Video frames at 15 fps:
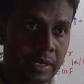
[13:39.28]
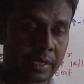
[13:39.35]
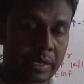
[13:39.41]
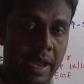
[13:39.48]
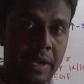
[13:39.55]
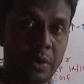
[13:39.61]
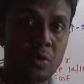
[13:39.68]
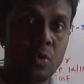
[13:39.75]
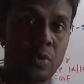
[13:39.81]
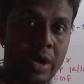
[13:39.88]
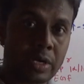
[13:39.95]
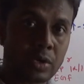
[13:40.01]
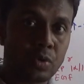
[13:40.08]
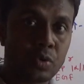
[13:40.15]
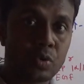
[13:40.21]
can go
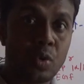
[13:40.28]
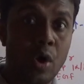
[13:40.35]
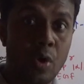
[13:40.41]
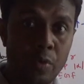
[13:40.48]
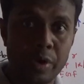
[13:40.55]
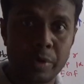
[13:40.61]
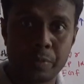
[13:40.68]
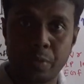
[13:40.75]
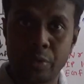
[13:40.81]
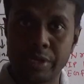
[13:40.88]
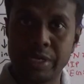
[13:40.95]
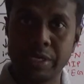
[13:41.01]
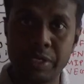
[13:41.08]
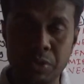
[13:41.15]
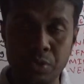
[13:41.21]
at your own
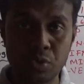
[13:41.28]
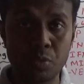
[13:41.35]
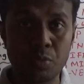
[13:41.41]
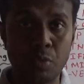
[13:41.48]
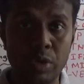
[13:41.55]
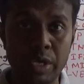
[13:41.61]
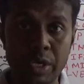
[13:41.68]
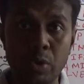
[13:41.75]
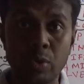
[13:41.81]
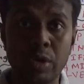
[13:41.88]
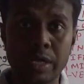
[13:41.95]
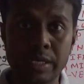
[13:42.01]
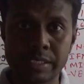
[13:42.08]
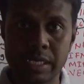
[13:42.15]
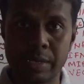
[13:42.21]
body due to
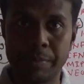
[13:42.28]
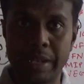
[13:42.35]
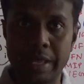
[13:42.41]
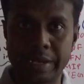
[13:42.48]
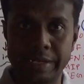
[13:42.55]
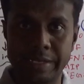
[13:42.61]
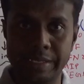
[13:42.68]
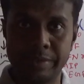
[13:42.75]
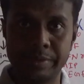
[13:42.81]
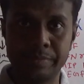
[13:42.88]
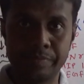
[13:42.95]
molecular similarity.